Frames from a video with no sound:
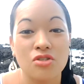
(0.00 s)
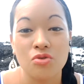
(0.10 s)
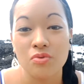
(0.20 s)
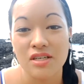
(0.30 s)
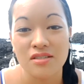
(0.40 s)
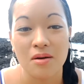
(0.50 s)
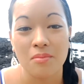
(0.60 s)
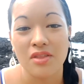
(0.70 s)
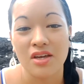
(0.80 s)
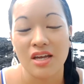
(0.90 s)
doing
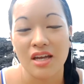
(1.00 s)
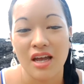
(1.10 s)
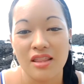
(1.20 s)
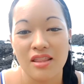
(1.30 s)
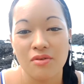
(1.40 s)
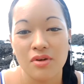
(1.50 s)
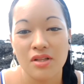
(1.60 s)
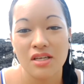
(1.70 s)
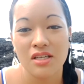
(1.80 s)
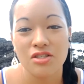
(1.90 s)
something, and they
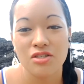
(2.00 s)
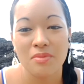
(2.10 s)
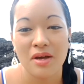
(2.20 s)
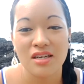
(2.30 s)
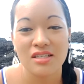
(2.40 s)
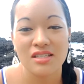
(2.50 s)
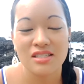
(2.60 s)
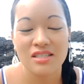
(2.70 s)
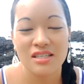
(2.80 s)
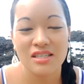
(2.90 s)
really need to make
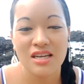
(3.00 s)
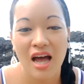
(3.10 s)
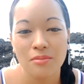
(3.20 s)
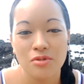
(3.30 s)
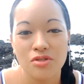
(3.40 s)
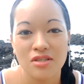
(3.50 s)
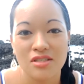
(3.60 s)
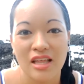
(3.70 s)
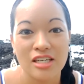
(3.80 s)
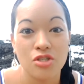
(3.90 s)
time to
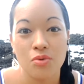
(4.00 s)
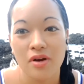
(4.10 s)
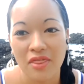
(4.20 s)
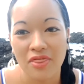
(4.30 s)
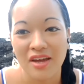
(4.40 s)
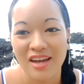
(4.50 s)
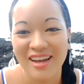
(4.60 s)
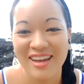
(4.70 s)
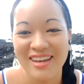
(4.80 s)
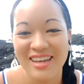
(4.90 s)
just like do nothing
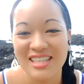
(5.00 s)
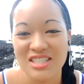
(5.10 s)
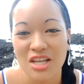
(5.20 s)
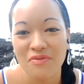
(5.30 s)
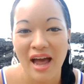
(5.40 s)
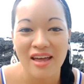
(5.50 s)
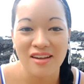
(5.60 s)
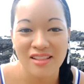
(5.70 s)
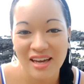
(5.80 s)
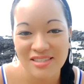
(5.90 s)
instead of
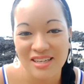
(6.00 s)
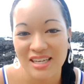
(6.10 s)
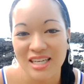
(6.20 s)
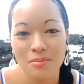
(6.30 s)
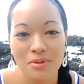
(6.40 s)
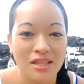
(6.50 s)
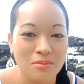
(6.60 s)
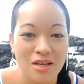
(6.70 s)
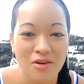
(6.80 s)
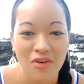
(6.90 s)
analyzing and keeping
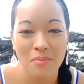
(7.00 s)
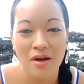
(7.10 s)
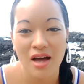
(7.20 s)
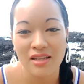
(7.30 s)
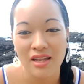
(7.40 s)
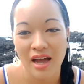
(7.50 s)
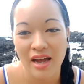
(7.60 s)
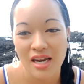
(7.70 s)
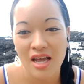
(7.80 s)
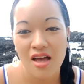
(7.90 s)
themselves up at
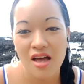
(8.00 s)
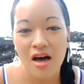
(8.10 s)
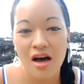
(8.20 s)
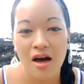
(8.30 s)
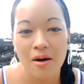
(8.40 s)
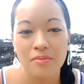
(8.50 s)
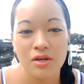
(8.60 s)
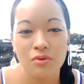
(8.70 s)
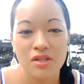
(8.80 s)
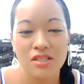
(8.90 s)
night.
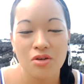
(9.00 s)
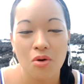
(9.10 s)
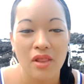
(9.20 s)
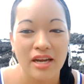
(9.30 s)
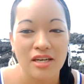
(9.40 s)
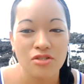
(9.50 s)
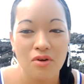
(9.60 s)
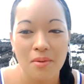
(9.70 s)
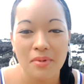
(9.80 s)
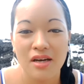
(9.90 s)
They really don't like
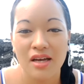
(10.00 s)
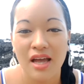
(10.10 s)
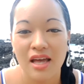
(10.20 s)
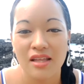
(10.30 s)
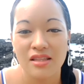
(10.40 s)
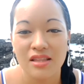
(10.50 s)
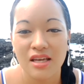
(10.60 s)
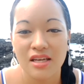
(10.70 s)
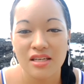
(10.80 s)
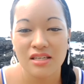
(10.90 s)
drama, and
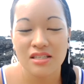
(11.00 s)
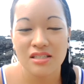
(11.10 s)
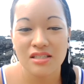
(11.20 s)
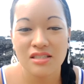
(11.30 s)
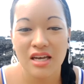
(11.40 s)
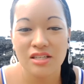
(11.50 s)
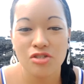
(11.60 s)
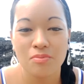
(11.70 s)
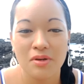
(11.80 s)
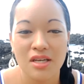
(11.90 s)
they tend
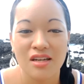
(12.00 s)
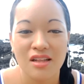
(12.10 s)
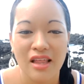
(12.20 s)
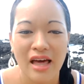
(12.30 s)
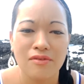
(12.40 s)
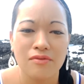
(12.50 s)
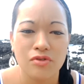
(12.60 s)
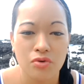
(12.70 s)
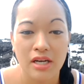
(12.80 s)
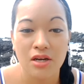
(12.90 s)
to be in a lot of
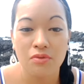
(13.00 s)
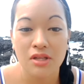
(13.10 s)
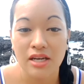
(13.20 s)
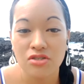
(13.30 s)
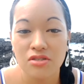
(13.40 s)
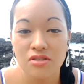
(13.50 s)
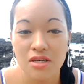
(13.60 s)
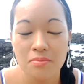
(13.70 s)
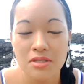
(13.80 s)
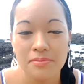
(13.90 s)
draining relationships,